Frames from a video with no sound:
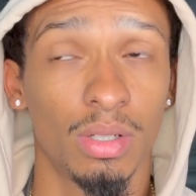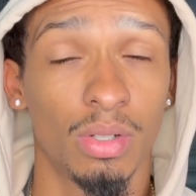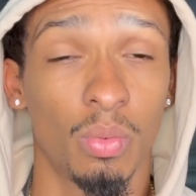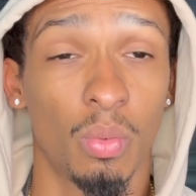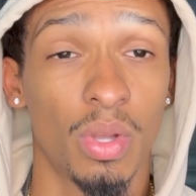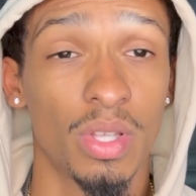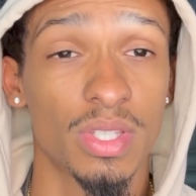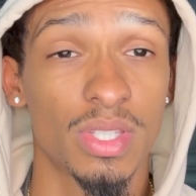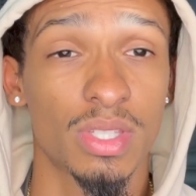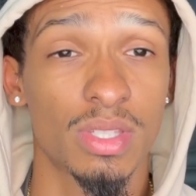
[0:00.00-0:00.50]

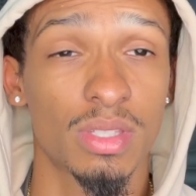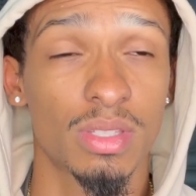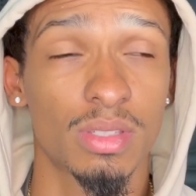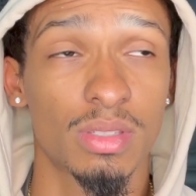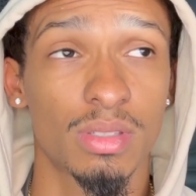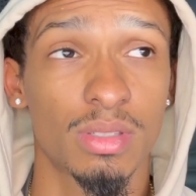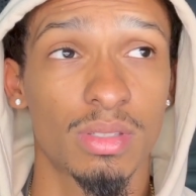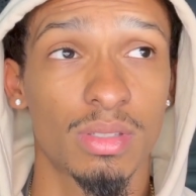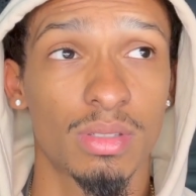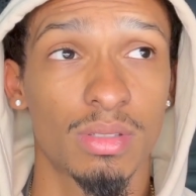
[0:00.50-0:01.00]

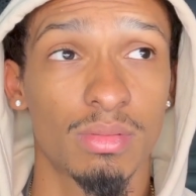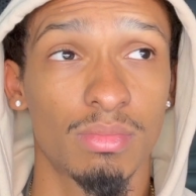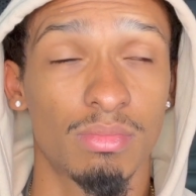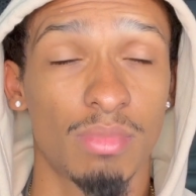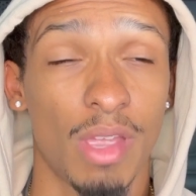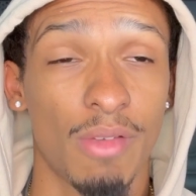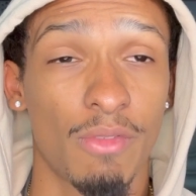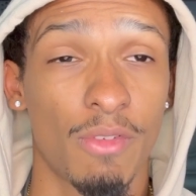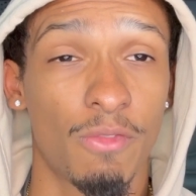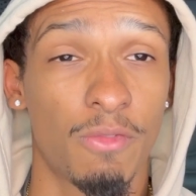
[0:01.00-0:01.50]
once
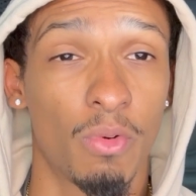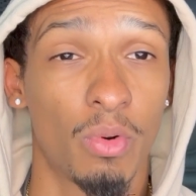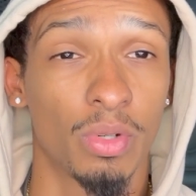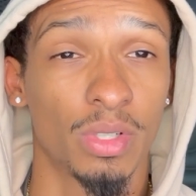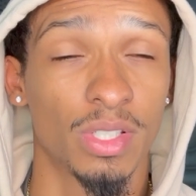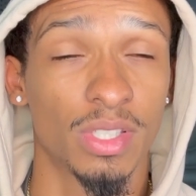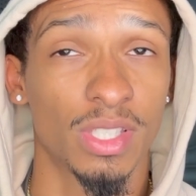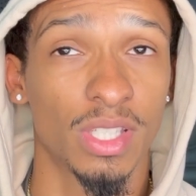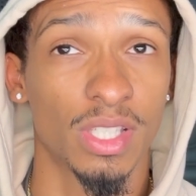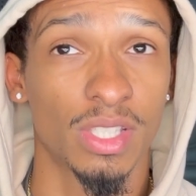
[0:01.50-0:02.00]
every 4
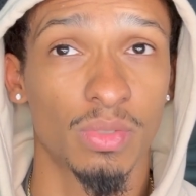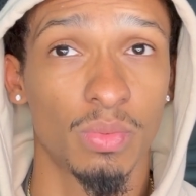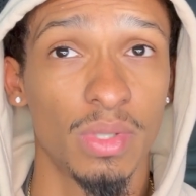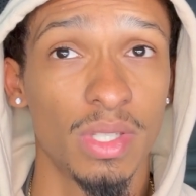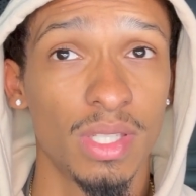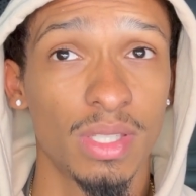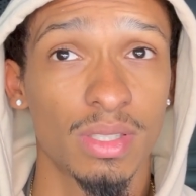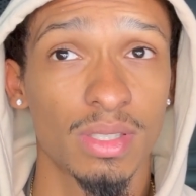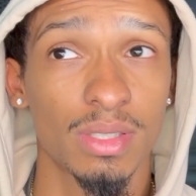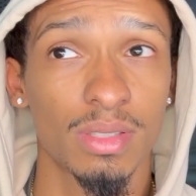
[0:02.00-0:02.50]
to 6
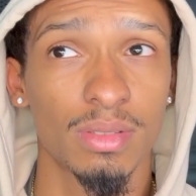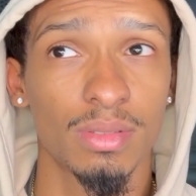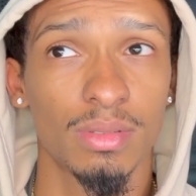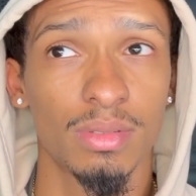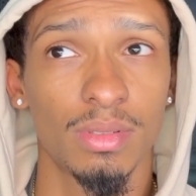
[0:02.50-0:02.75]
weeks.